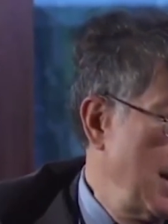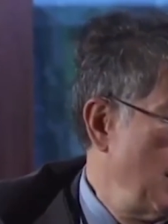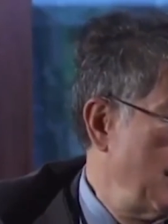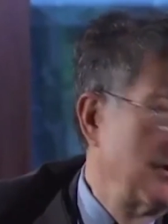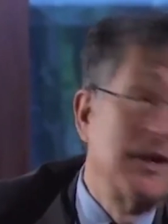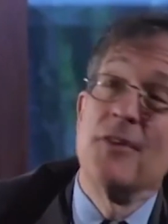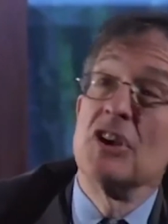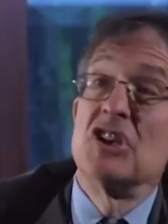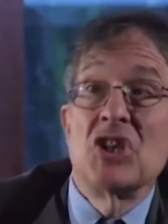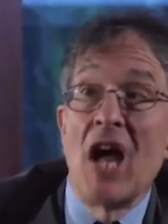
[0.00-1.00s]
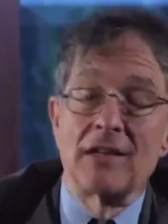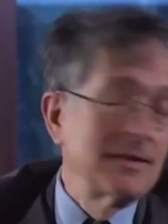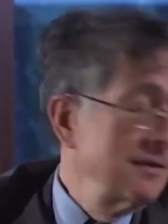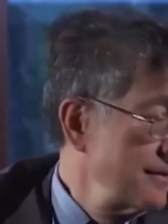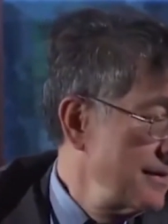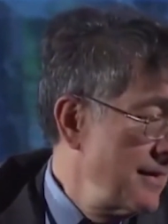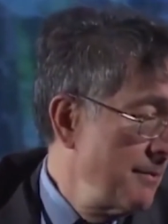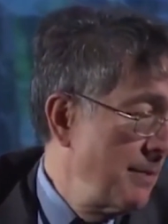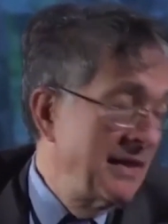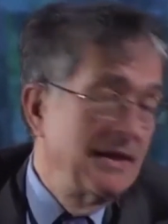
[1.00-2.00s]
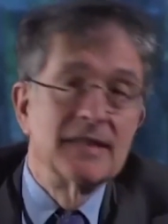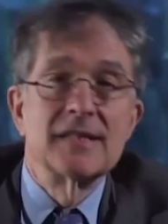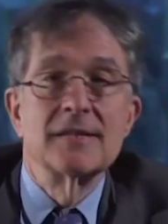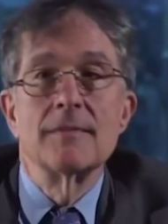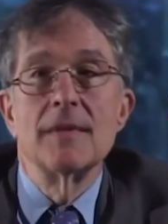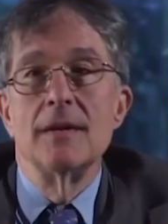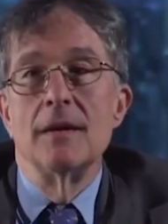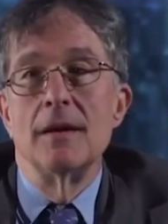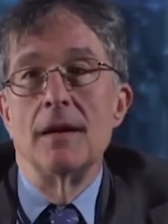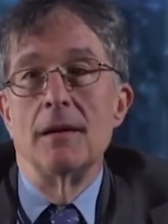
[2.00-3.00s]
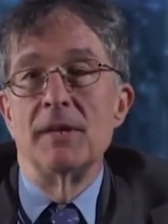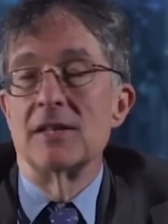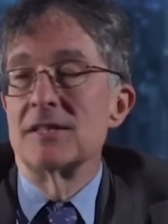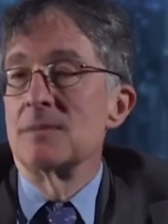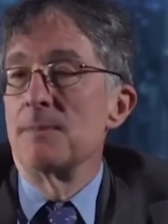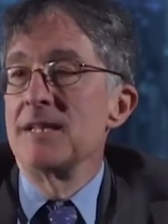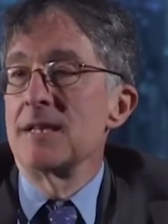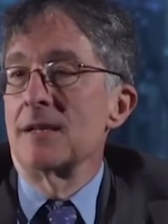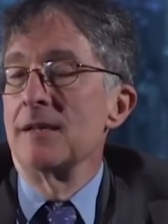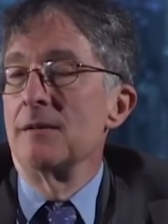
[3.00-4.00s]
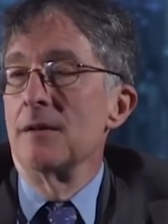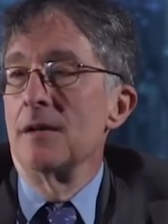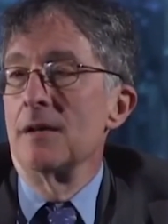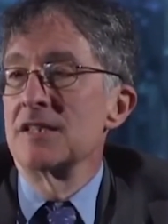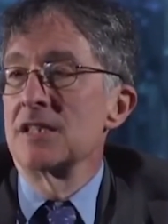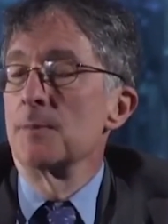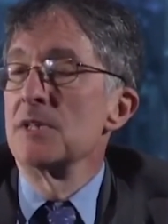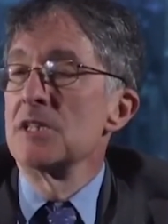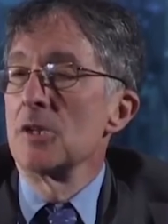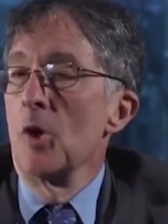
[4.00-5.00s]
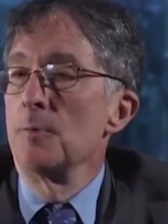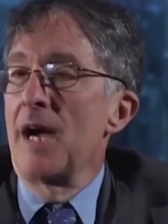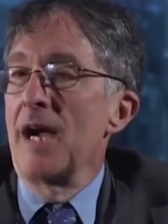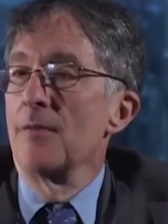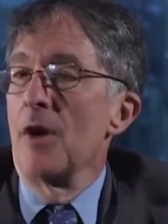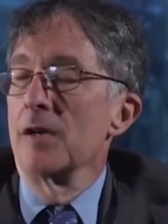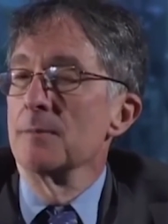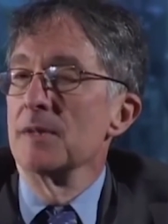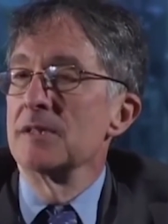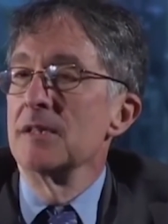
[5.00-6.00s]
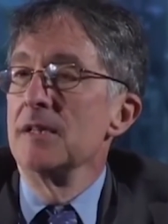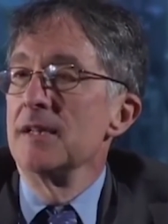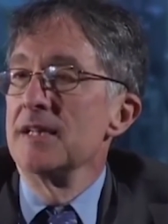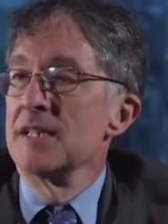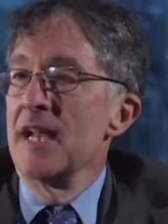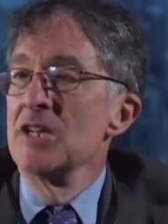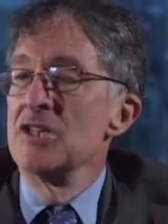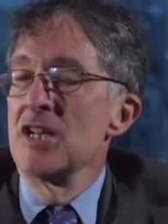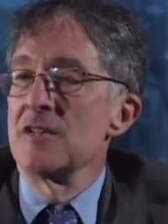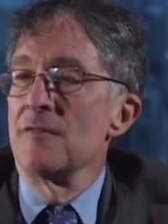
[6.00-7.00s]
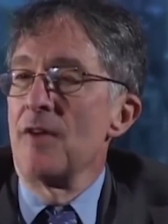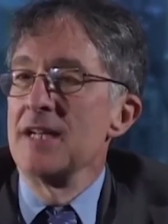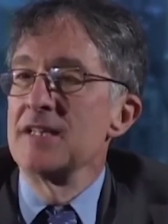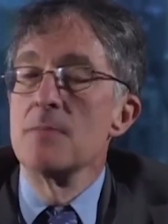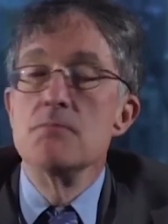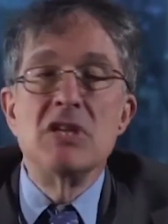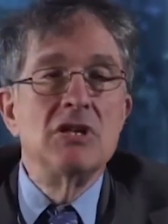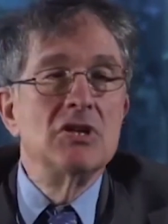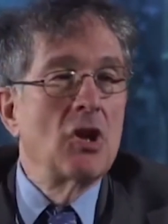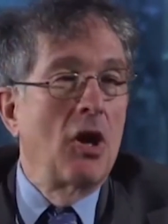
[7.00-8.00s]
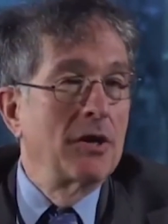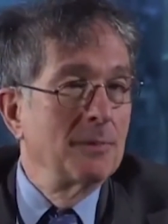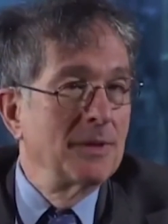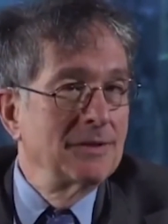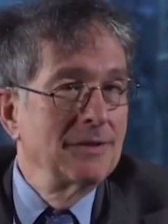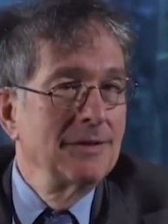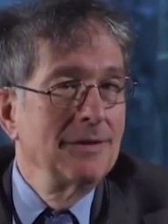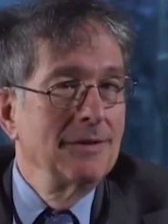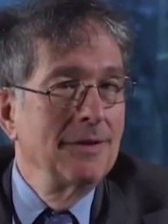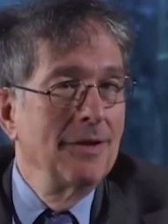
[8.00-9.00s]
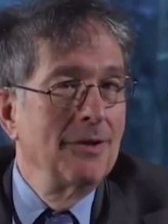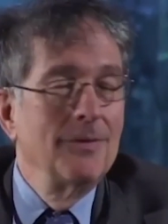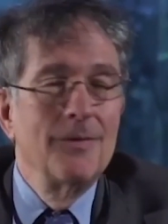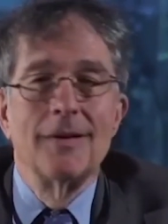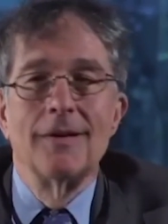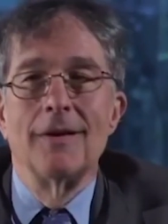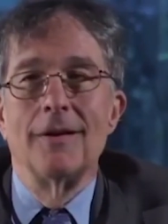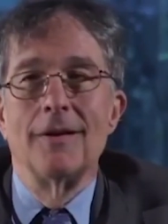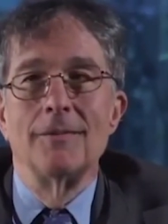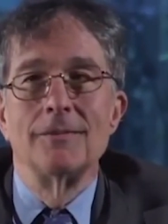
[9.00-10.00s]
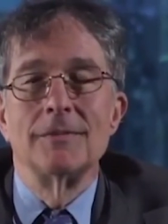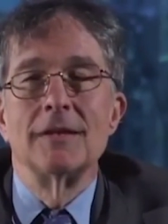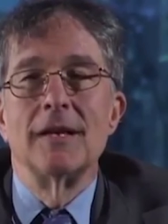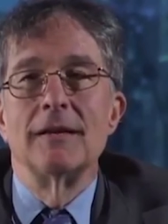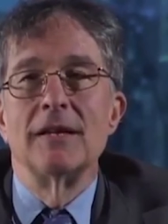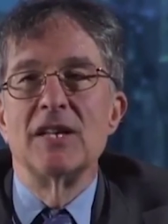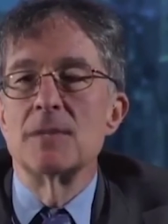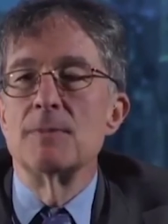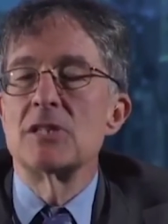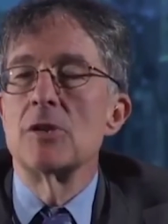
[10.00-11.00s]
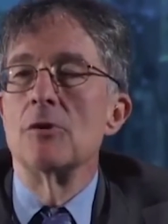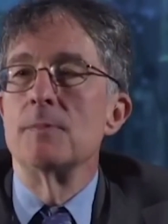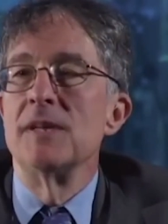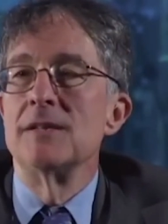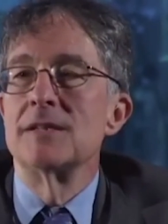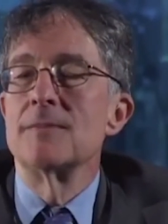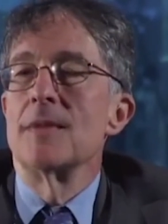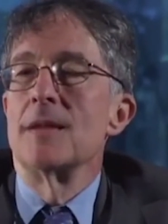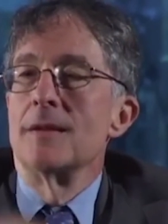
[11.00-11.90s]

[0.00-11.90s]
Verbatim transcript: And we were really very shocked by this um, because it's basically a slippery slope kind of argument. It's an end justifies the means argument. You know, um, a slippery slope means